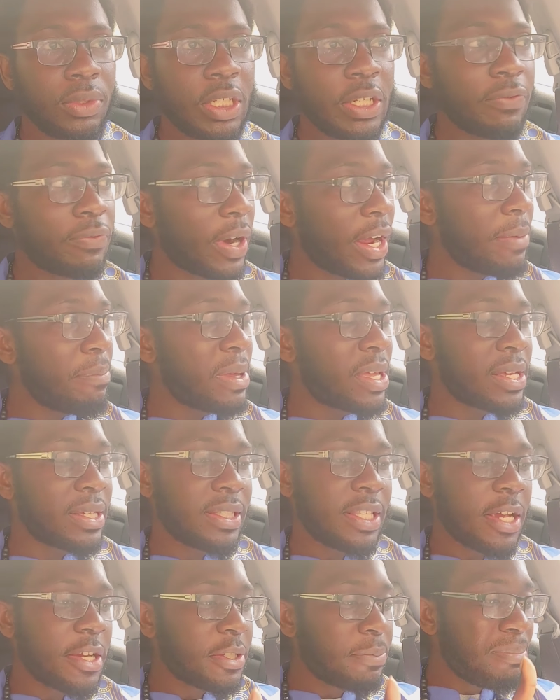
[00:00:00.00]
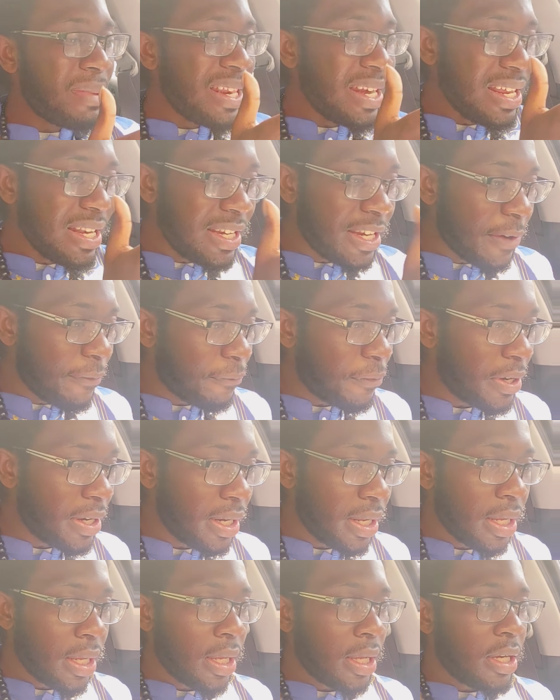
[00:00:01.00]
right? Because there's many
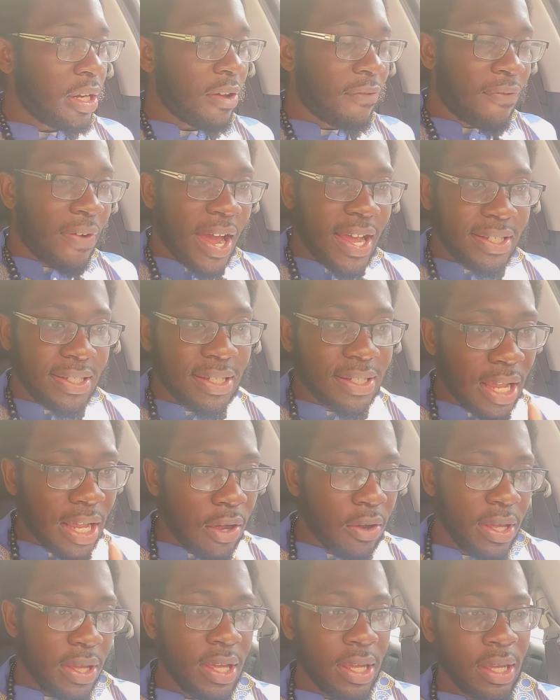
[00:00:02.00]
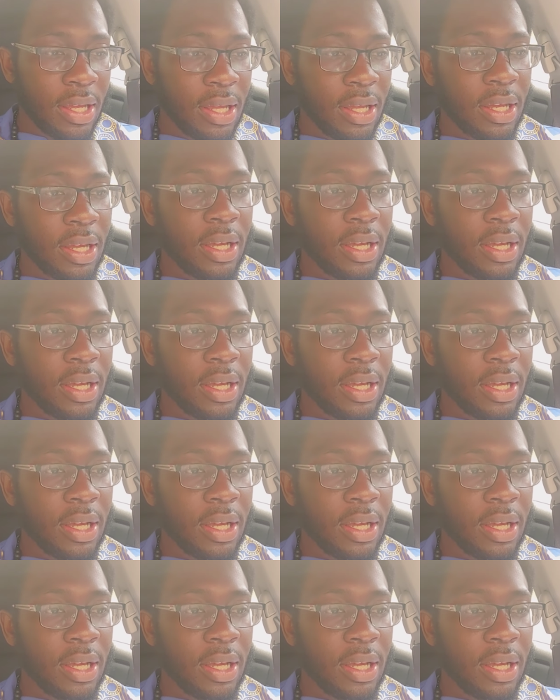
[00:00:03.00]
different devices out here